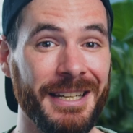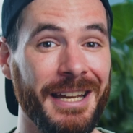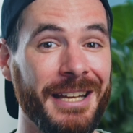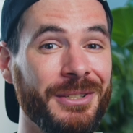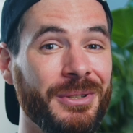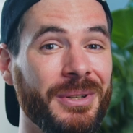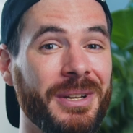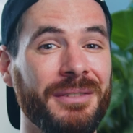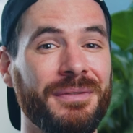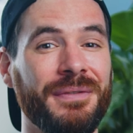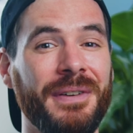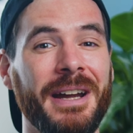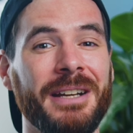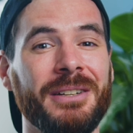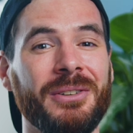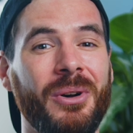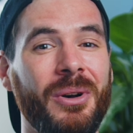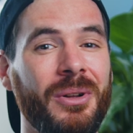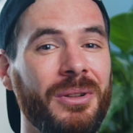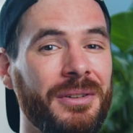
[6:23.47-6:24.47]
and you can
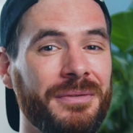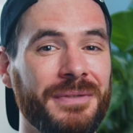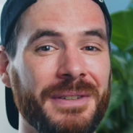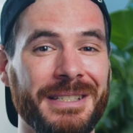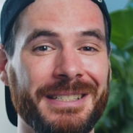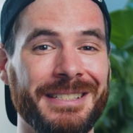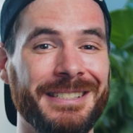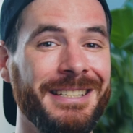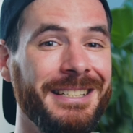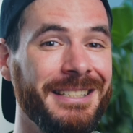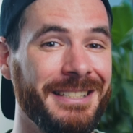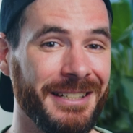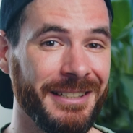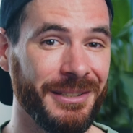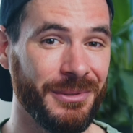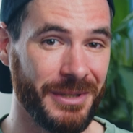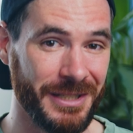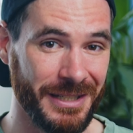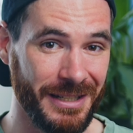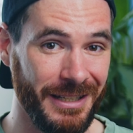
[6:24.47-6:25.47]
find all of his
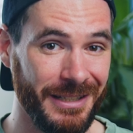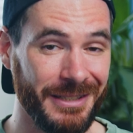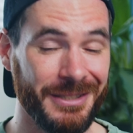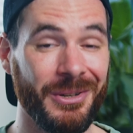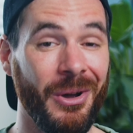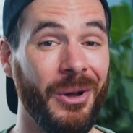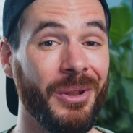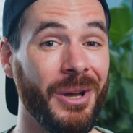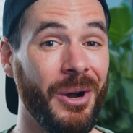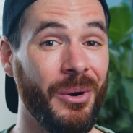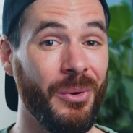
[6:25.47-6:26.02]
detailed results on our